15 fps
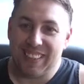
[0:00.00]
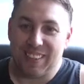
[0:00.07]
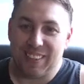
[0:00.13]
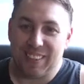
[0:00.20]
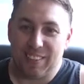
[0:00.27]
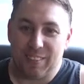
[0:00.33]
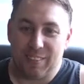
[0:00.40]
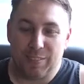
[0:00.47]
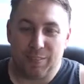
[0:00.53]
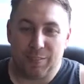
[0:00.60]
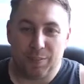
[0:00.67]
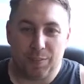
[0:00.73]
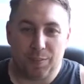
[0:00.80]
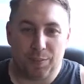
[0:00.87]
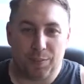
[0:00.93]

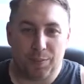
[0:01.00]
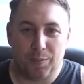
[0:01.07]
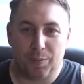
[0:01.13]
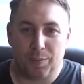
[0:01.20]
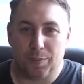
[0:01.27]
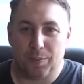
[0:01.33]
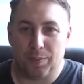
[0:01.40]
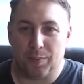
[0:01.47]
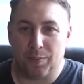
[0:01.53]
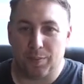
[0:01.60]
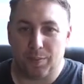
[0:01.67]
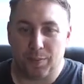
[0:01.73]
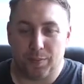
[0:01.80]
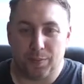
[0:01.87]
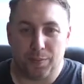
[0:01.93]

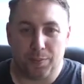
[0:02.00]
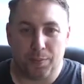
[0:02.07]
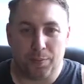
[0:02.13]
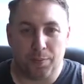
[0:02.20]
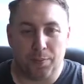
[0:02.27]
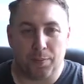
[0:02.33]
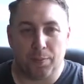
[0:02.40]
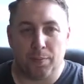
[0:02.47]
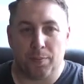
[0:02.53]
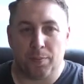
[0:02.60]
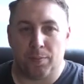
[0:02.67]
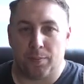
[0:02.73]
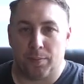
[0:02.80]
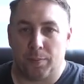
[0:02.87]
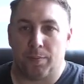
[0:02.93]

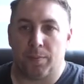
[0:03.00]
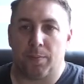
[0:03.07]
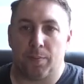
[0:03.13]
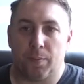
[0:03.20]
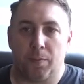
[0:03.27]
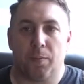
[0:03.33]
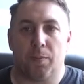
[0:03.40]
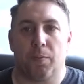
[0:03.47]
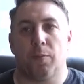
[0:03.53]
This person isn't speaking.